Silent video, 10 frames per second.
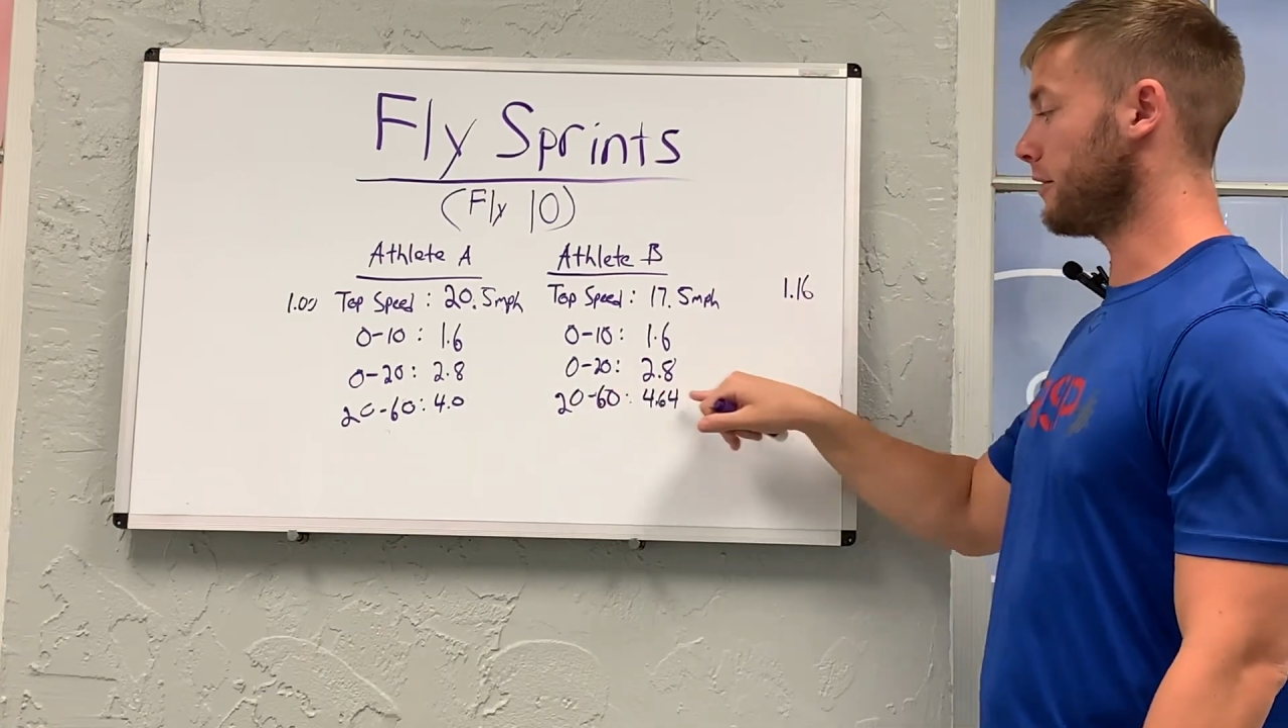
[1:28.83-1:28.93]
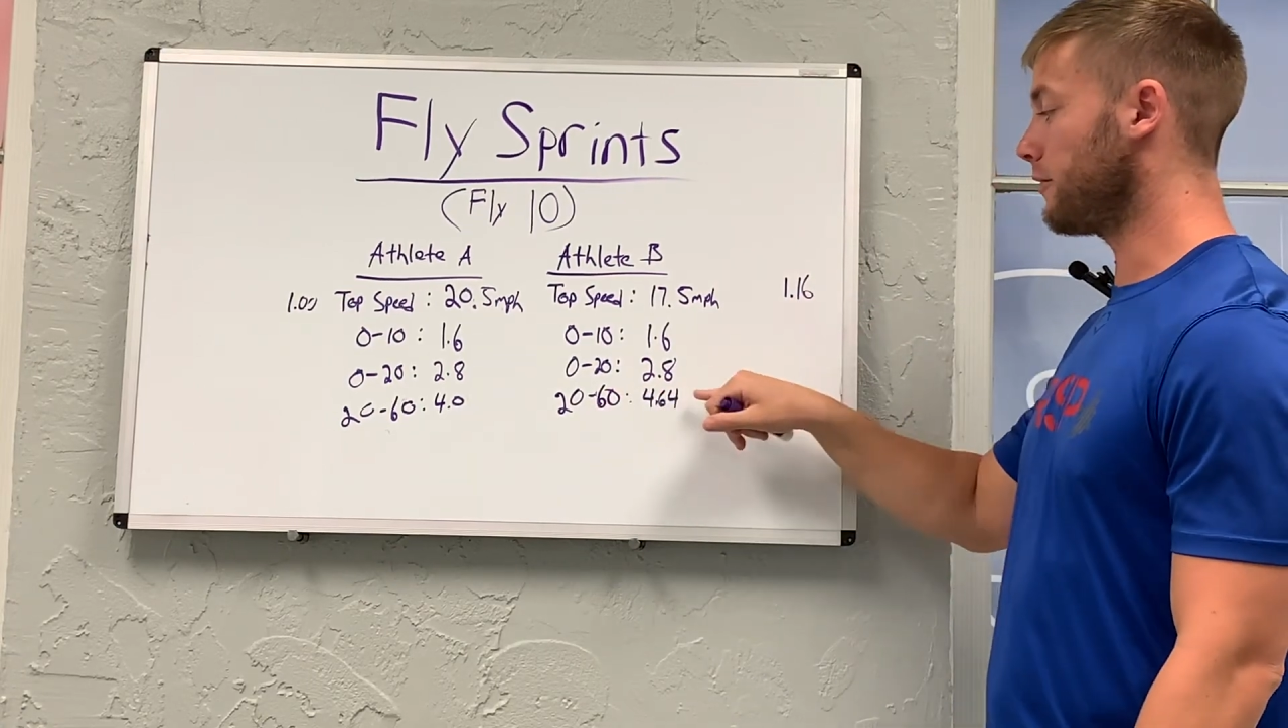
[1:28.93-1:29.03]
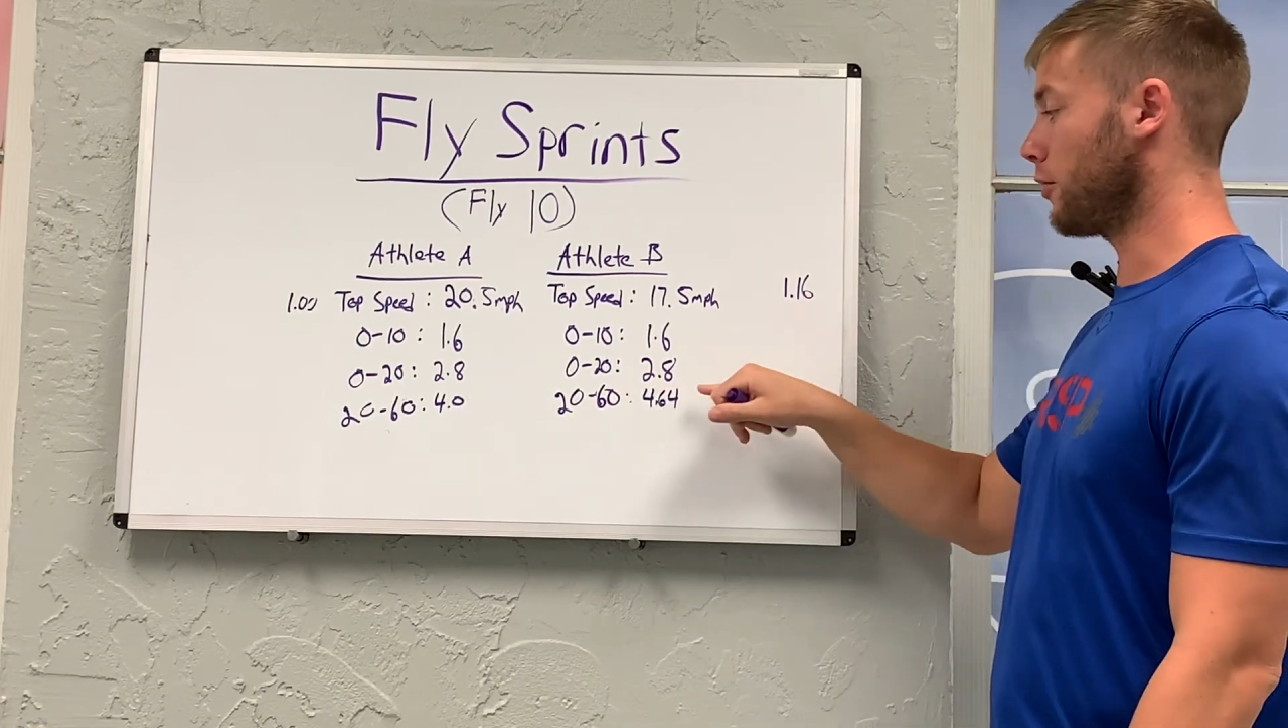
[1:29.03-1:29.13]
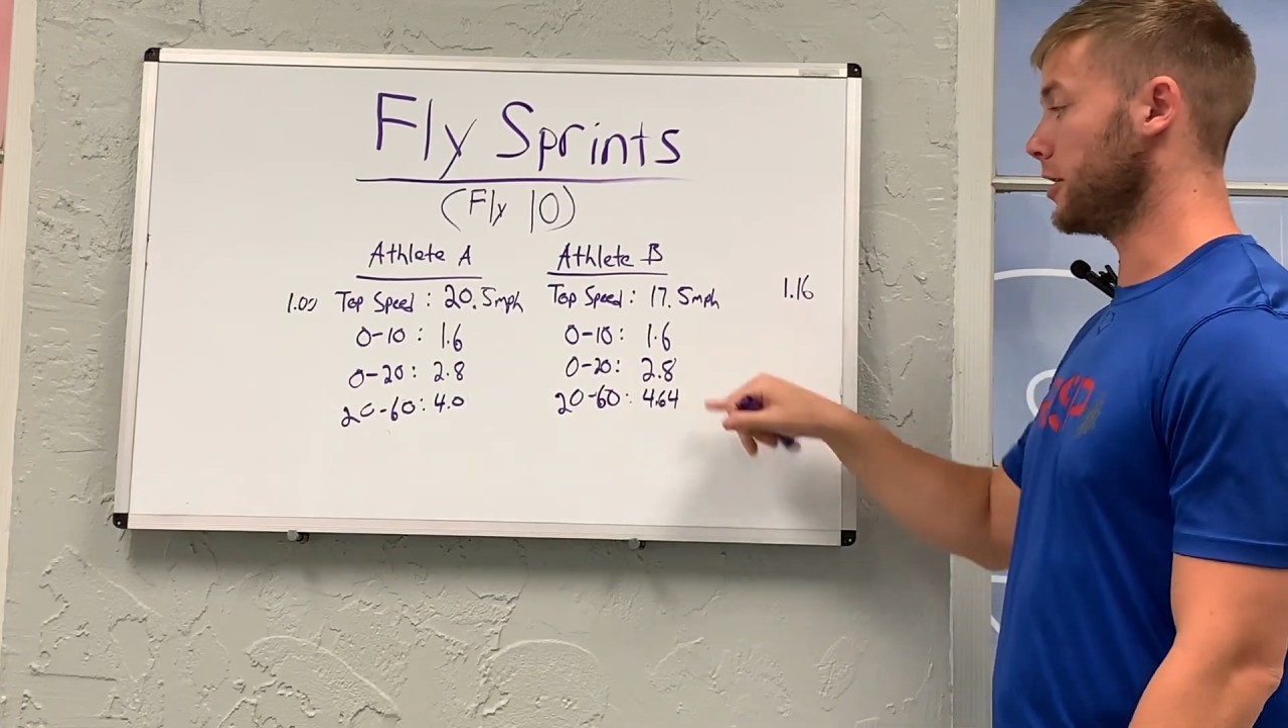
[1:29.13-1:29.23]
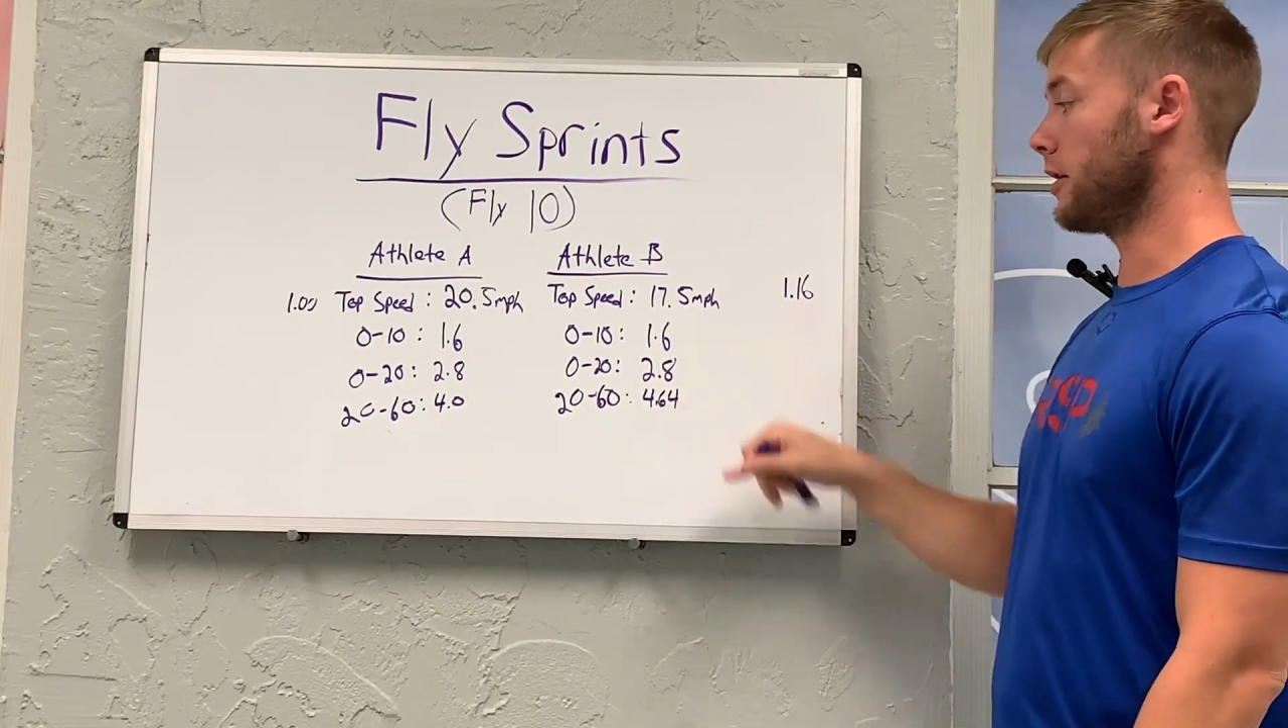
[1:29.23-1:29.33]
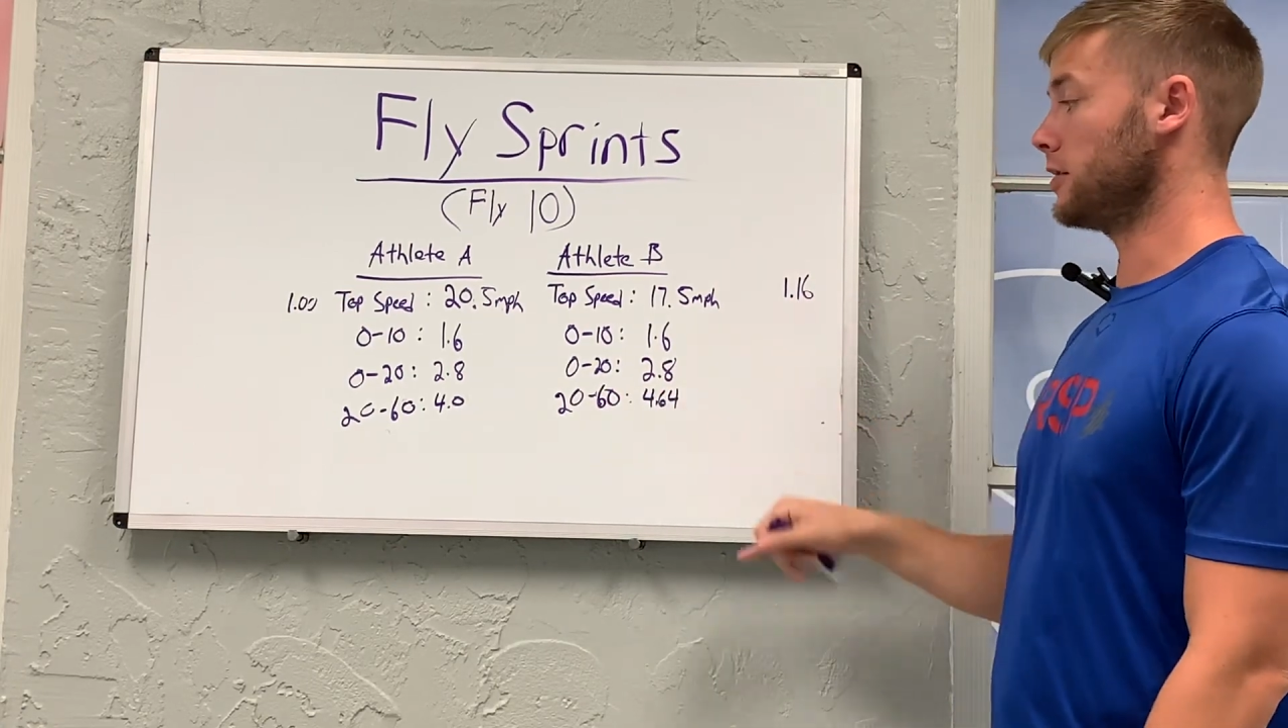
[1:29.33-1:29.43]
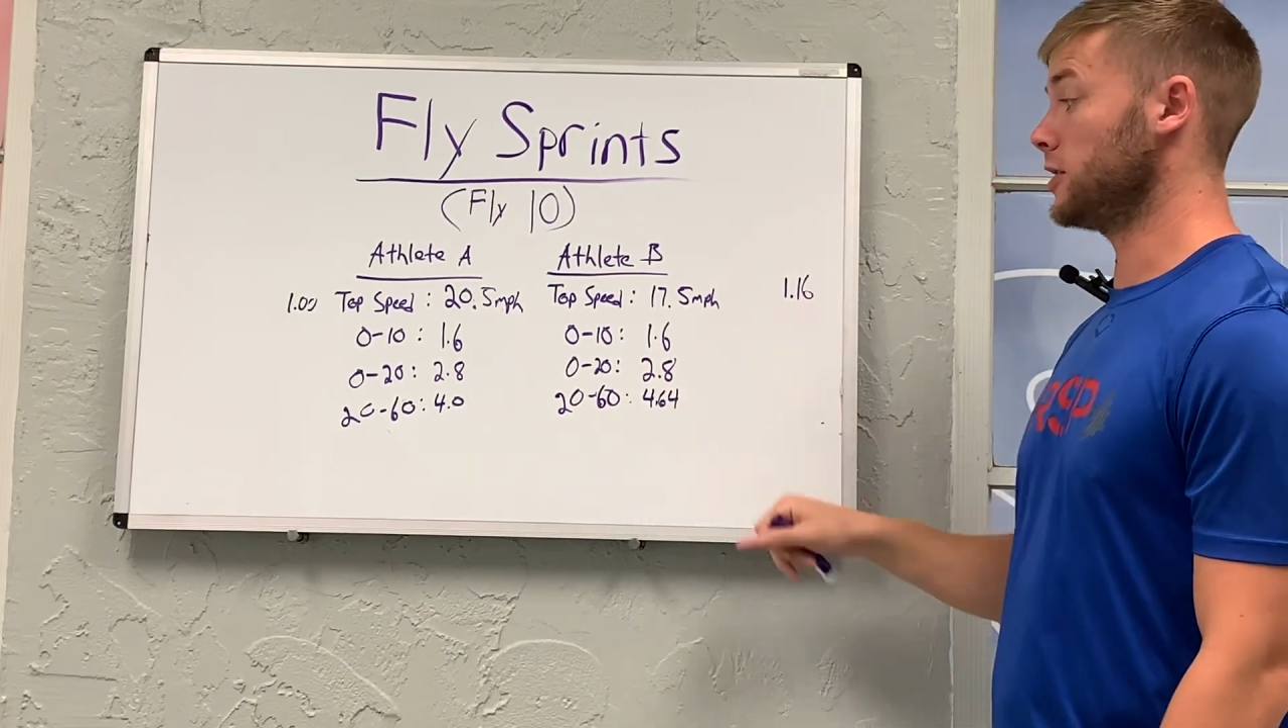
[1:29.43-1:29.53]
40 yards,